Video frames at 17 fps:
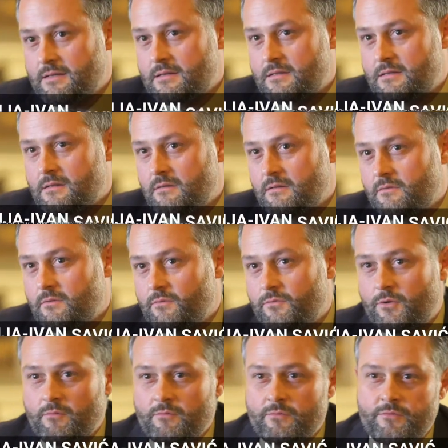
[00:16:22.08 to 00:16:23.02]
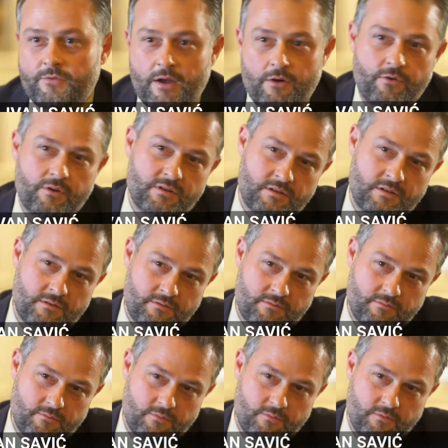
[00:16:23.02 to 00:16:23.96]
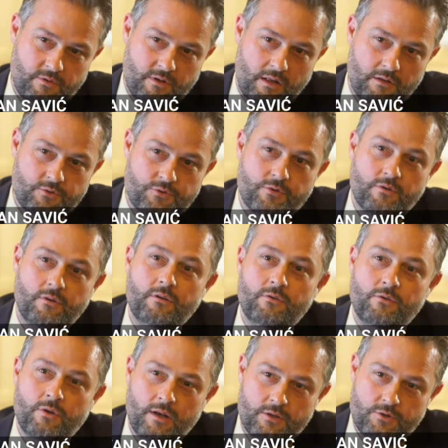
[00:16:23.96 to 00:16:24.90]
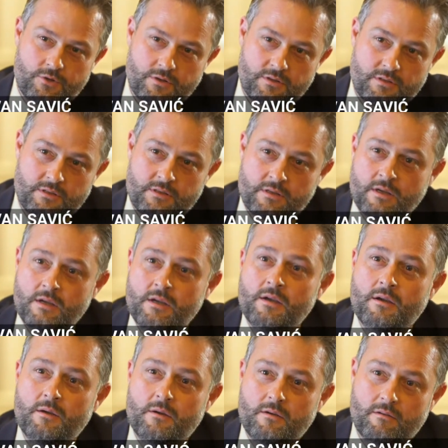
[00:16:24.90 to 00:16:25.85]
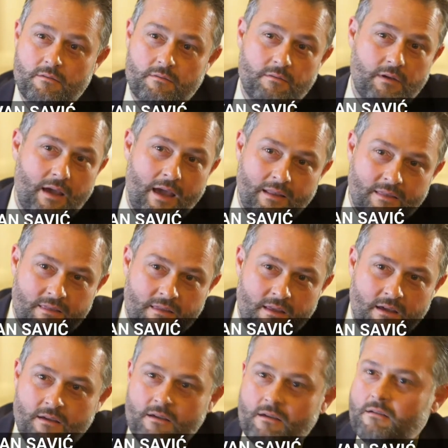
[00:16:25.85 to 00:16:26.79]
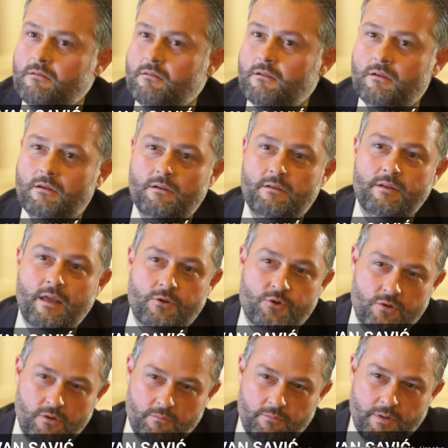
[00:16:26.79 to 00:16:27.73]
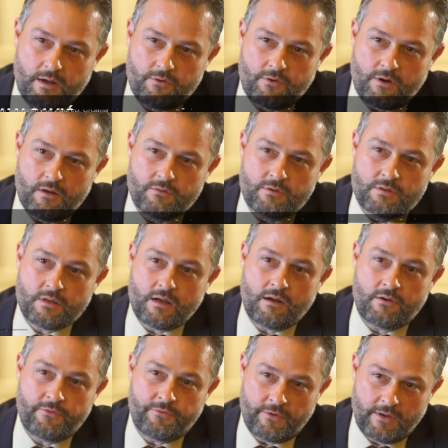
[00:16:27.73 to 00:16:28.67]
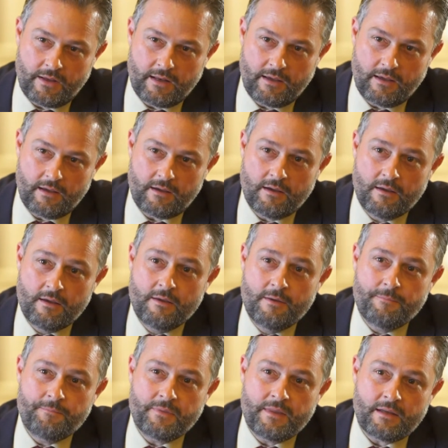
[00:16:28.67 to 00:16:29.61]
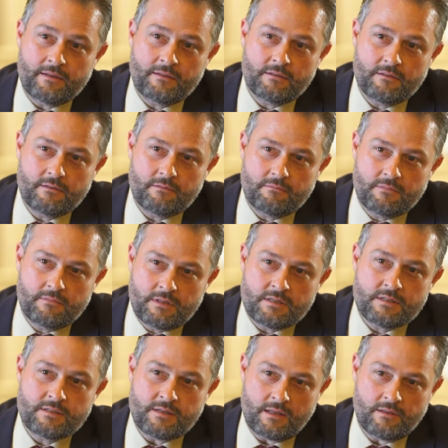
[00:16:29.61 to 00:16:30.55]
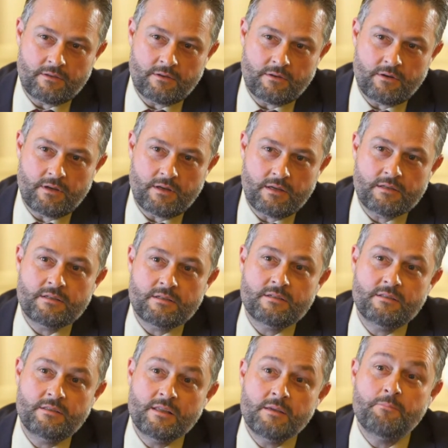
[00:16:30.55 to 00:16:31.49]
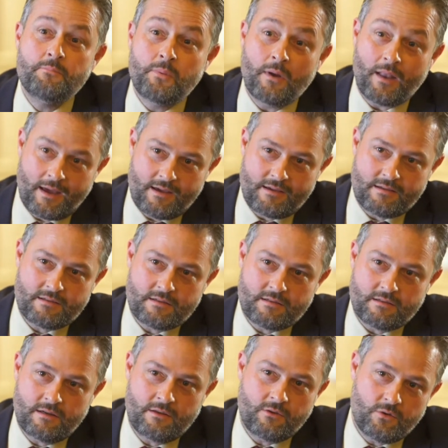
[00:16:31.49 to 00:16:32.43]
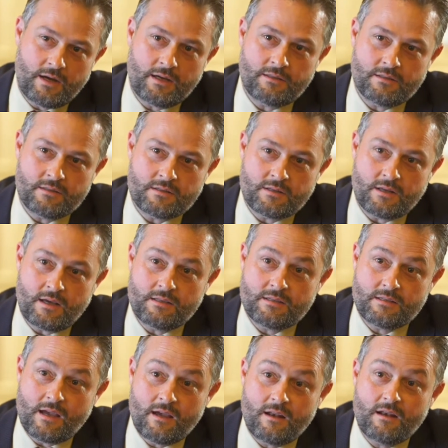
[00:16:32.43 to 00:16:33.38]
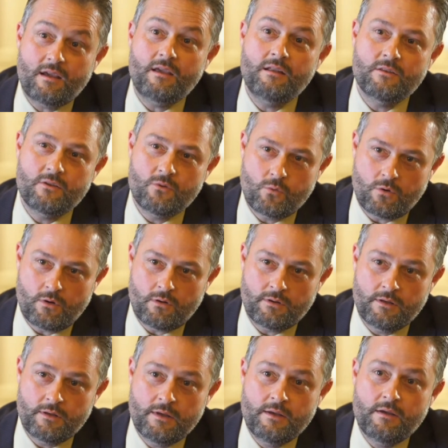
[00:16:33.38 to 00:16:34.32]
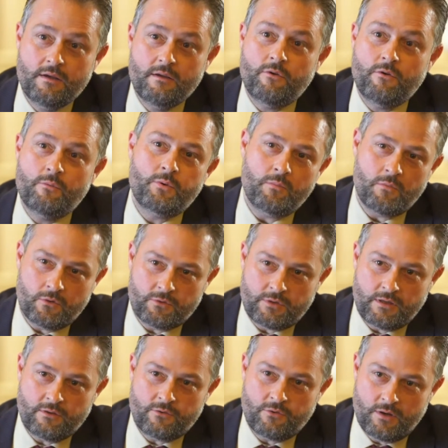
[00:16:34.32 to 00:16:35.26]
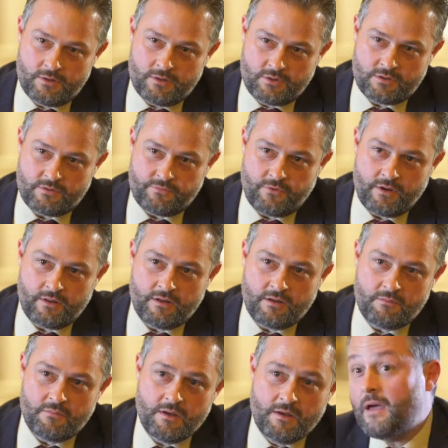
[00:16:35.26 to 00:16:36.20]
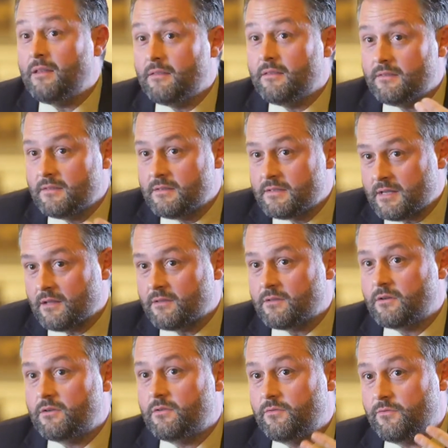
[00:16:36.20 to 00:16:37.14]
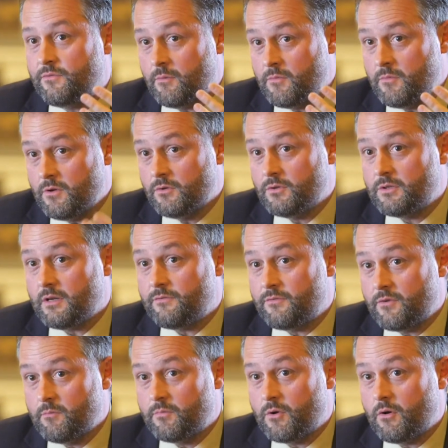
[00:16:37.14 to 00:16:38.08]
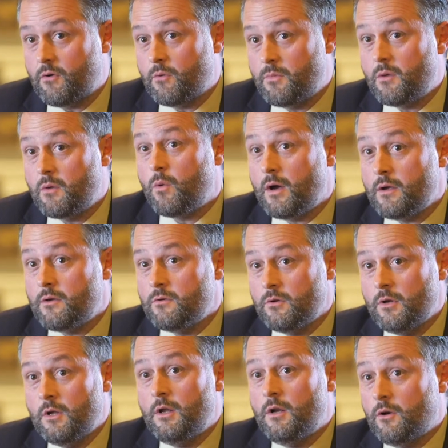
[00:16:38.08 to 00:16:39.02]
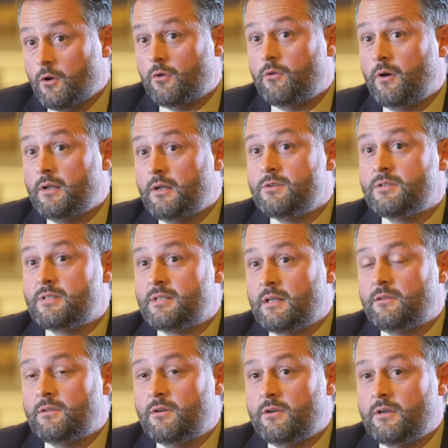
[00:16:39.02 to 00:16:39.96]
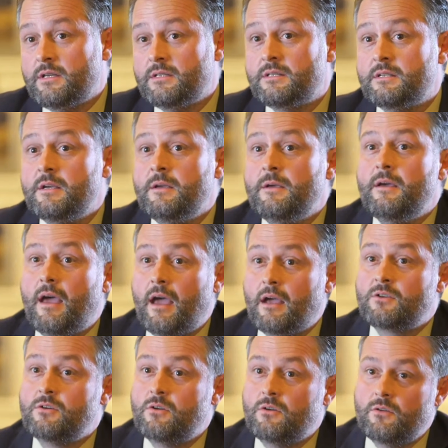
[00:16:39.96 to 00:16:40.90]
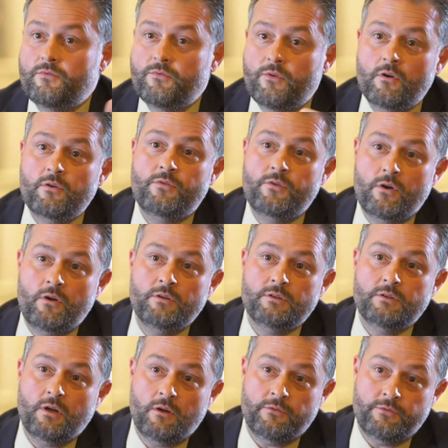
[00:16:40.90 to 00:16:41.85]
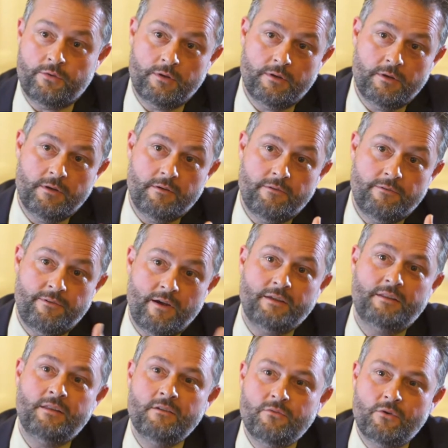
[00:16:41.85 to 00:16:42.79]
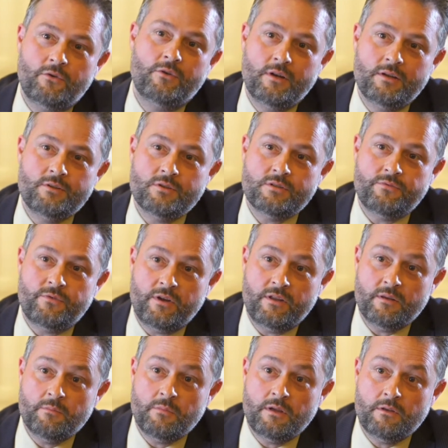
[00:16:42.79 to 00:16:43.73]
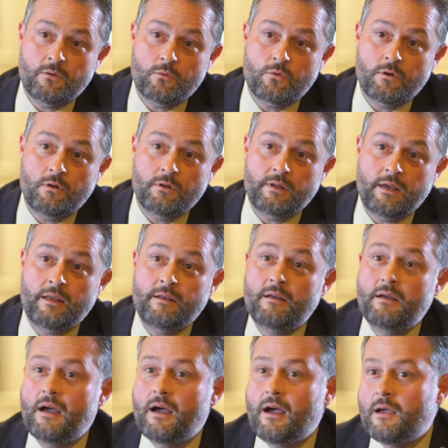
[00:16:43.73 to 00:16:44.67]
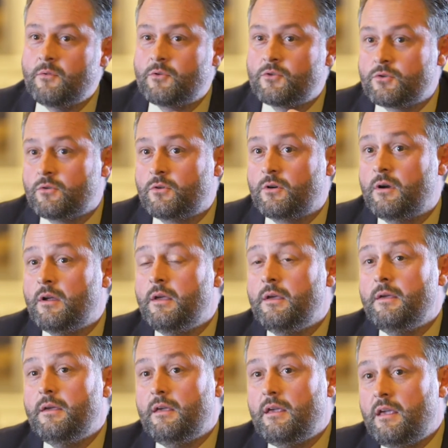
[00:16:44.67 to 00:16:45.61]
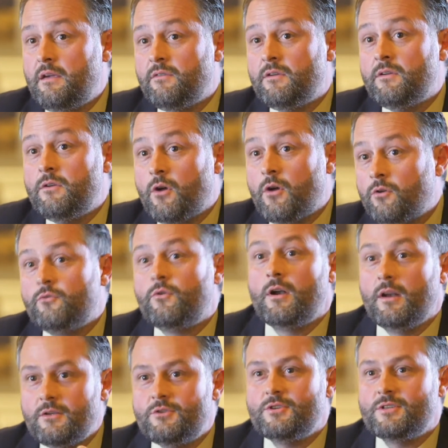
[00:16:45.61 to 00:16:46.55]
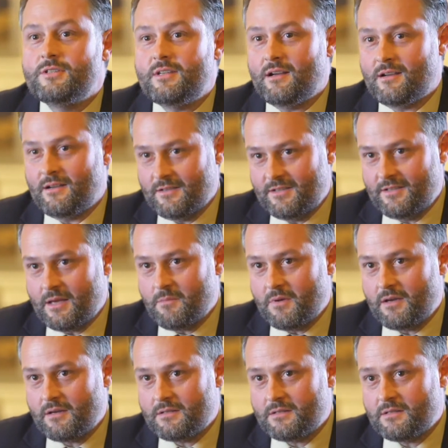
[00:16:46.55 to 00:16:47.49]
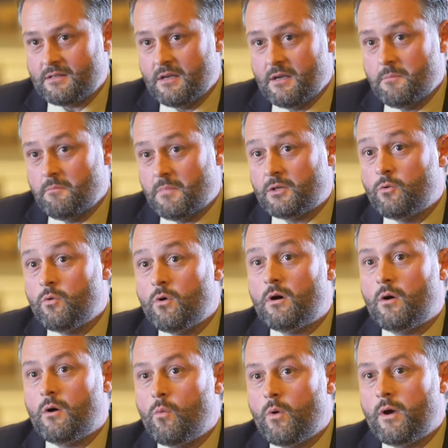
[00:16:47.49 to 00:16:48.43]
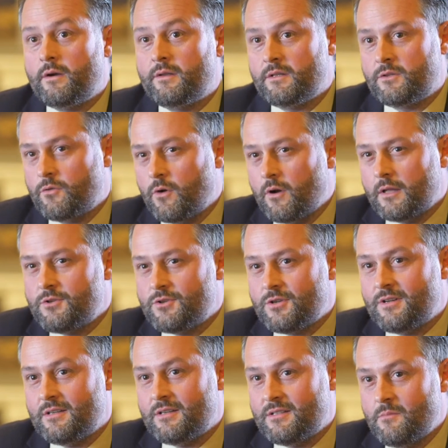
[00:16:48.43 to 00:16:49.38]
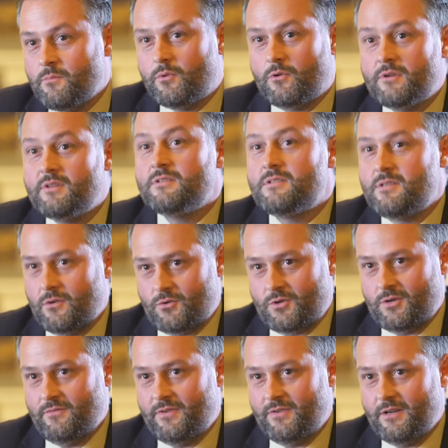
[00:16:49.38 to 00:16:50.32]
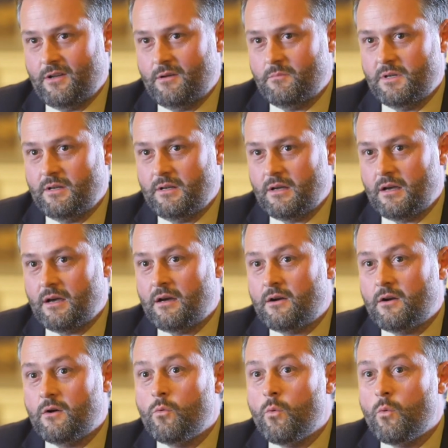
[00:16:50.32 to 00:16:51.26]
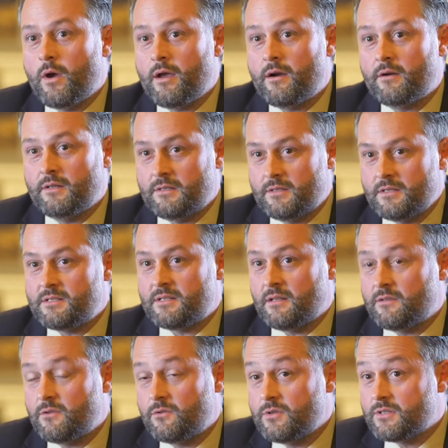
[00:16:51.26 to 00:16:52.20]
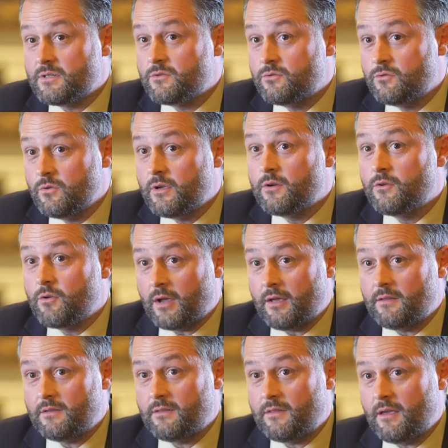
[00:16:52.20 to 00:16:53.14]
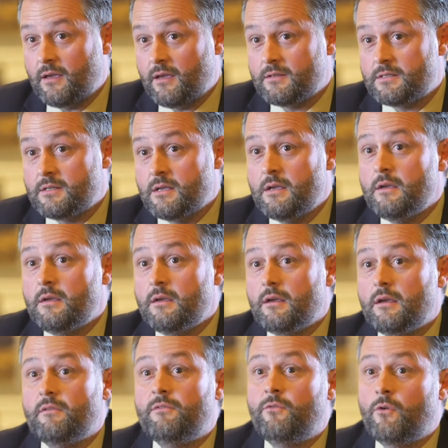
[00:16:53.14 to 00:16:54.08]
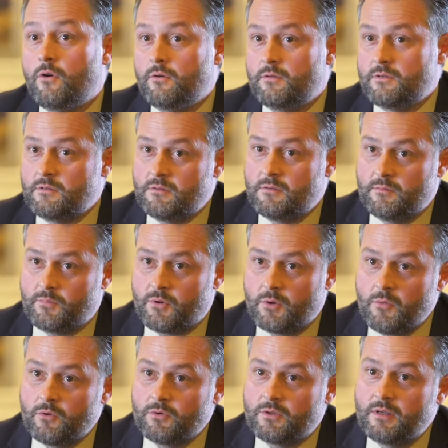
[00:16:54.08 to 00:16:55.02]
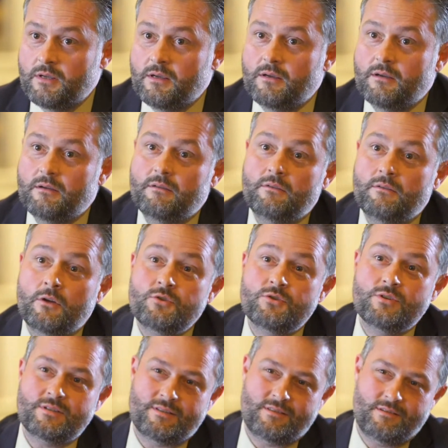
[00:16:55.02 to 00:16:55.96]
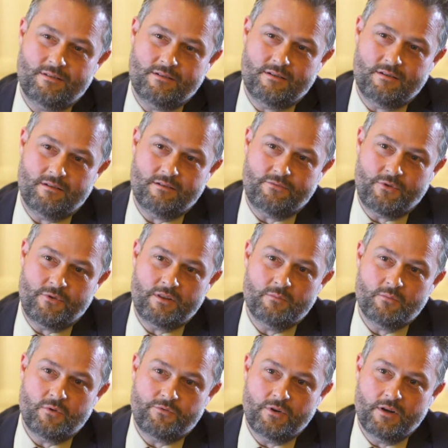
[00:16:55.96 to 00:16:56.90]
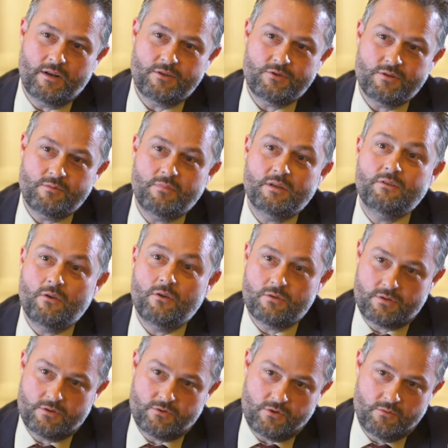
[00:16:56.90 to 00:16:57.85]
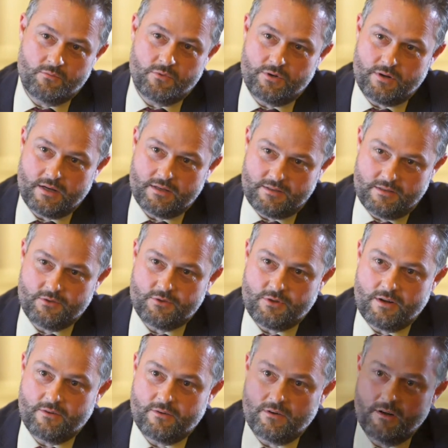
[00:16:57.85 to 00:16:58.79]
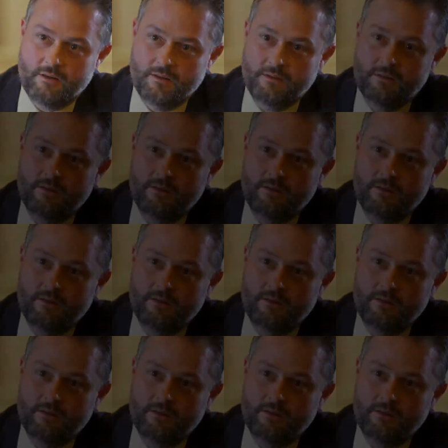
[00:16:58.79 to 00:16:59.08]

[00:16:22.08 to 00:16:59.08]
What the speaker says: us from various cultural, religious, ethnic, national backgrounds are feeling that this center is the place in United States and in the world for promoting religious freedom. And center from Utah, from Provo, BYU Law Religious Center is actually at the forefront of fighting for religious freedom in the world. And I'm sure even non-religious academics, but who are aware that religion is important social phenomena, are aware that this center is doing great things for promoting not just freedom of religion, but also human rights in general.